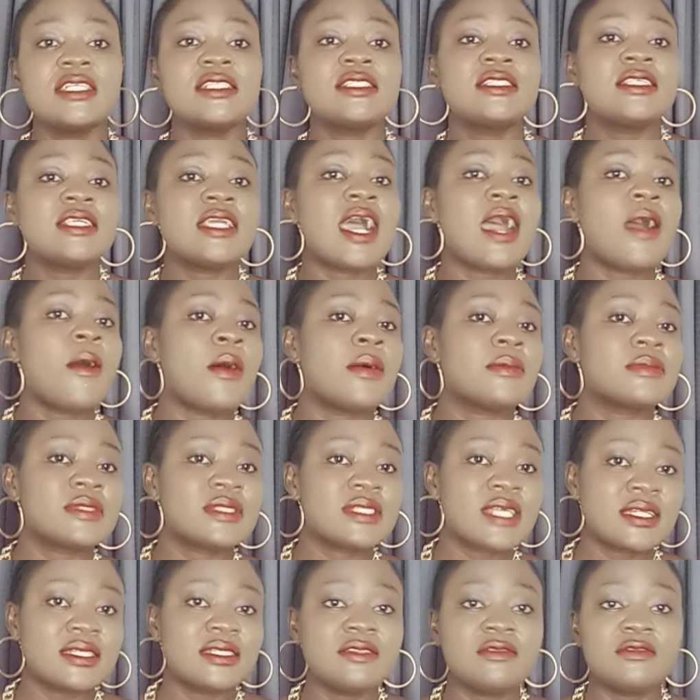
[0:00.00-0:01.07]
see how I'm
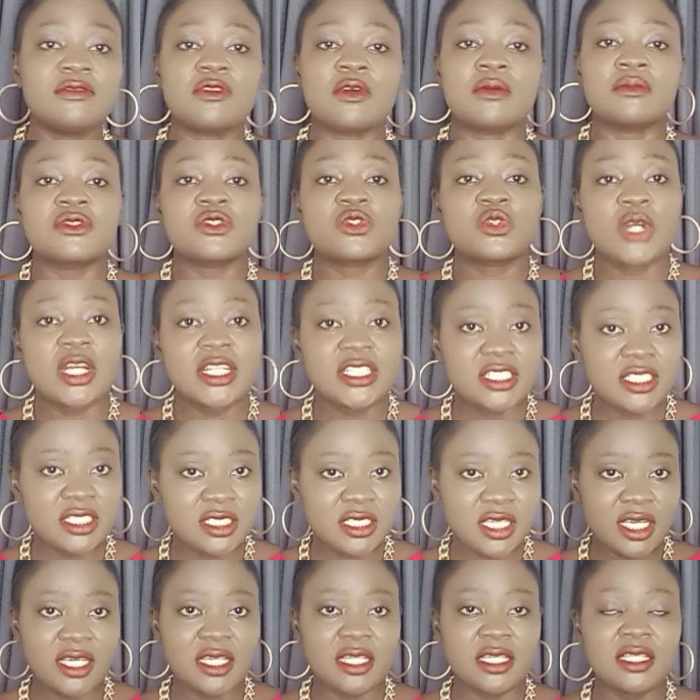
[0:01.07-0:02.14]
starting from scratch
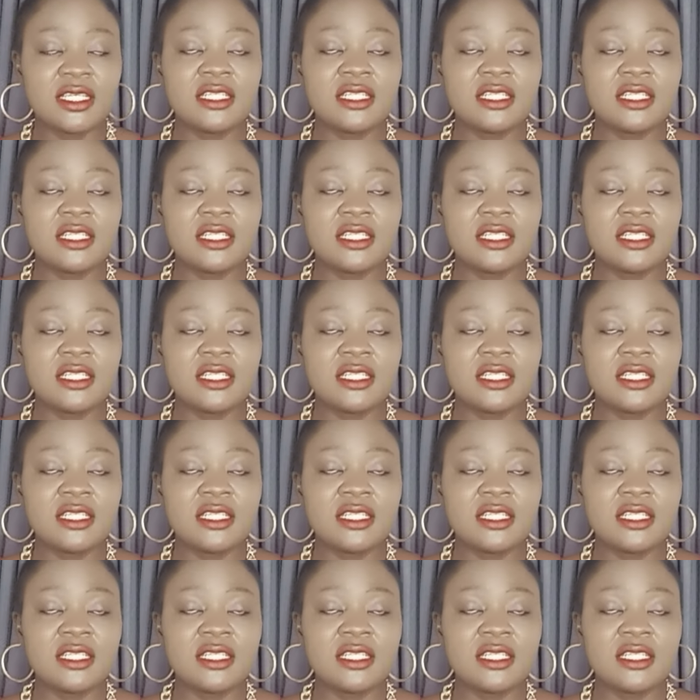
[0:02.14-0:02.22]
again.